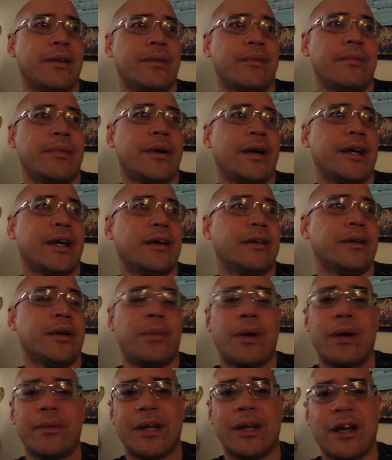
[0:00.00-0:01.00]
My
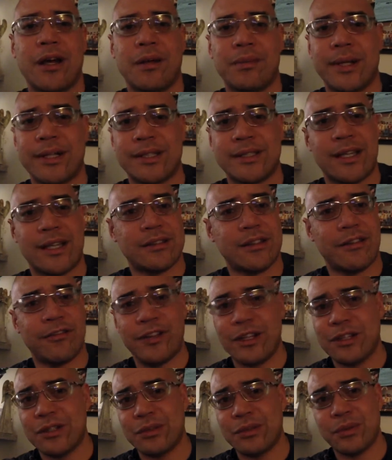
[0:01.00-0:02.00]
apartment complex has a
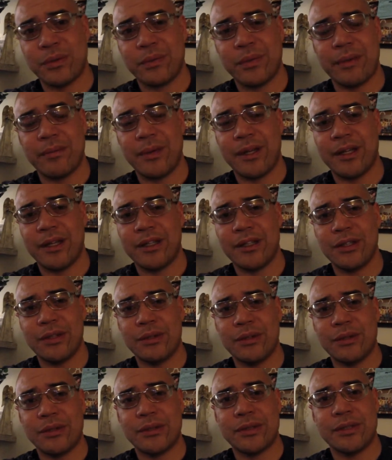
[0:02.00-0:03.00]
fitness room I might
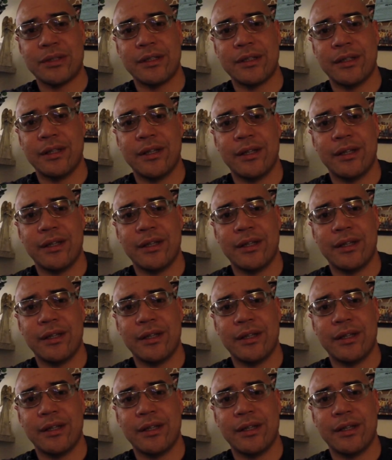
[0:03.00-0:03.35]
use.